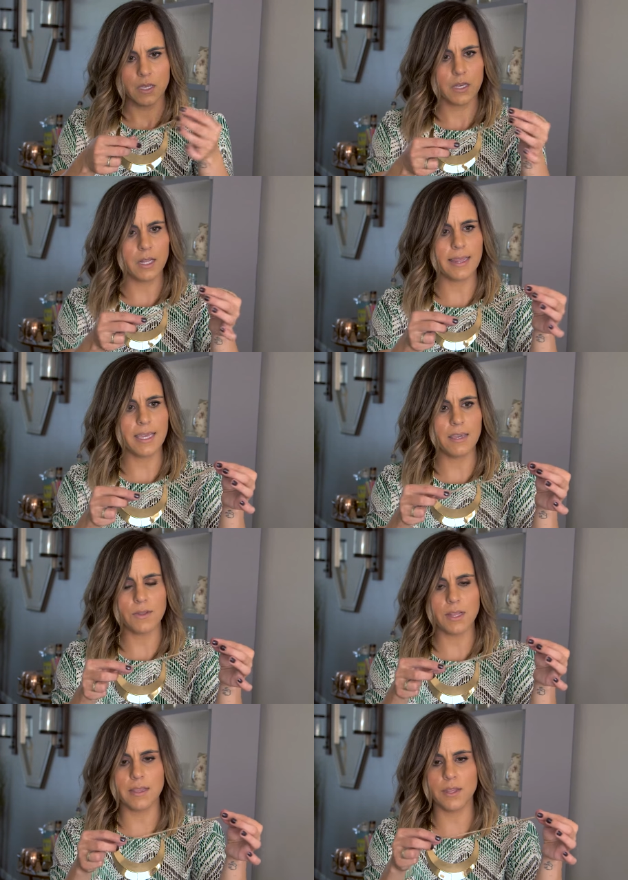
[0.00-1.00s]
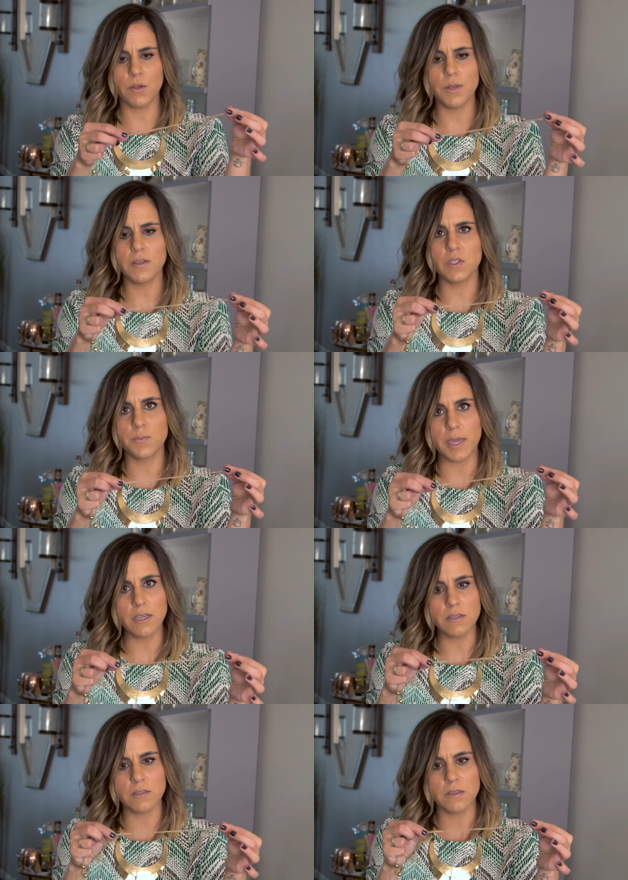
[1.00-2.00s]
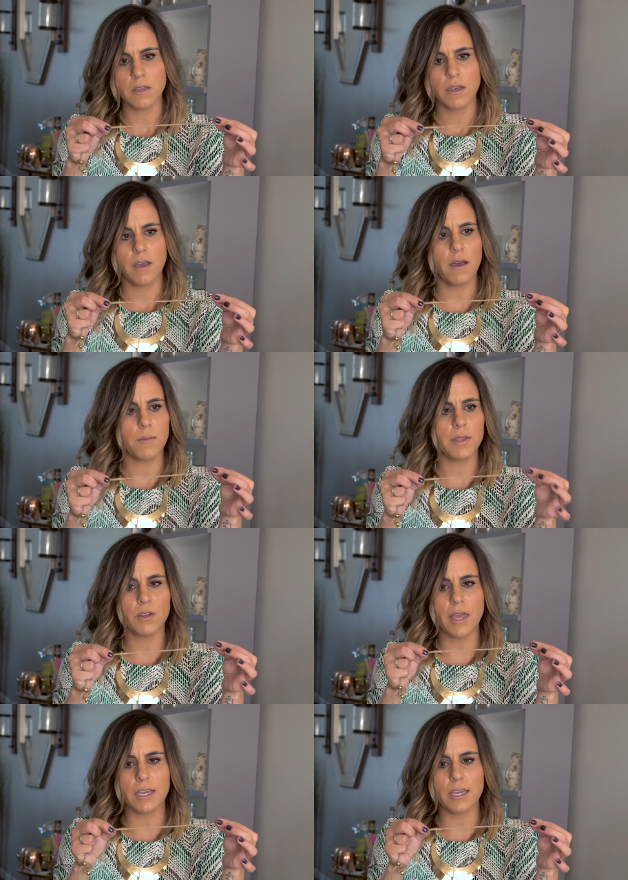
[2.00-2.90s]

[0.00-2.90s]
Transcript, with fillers: gonna leave a little bit of space, um, a little